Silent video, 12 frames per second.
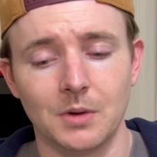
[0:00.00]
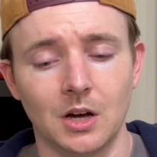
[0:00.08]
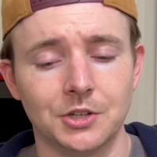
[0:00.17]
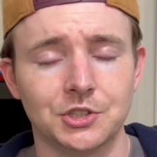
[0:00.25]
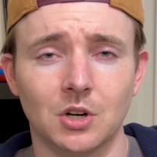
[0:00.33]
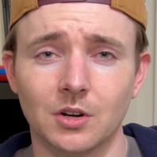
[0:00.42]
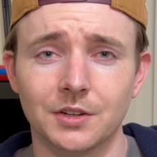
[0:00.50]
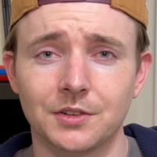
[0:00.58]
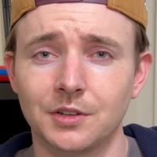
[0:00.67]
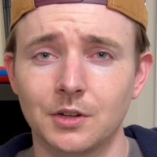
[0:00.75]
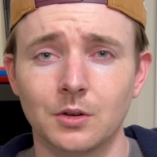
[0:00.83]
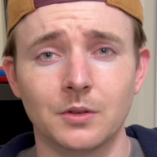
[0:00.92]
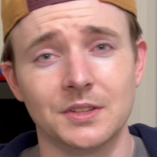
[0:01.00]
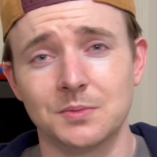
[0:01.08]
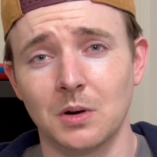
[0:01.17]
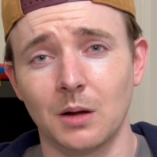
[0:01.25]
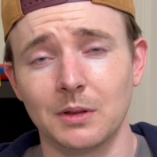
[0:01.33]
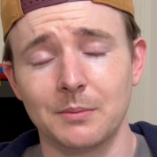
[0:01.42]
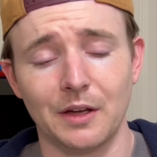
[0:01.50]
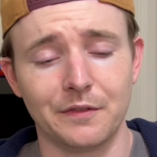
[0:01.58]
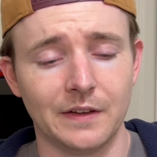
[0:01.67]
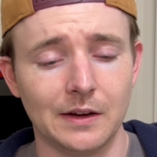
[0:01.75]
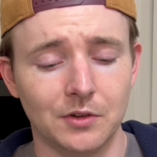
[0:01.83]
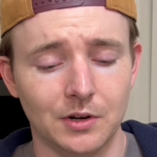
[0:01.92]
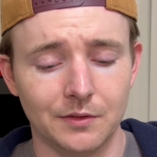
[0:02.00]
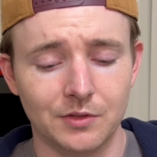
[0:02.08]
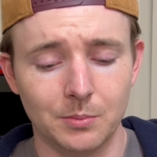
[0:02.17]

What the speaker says: Uncharted 2 is probably my favorite of the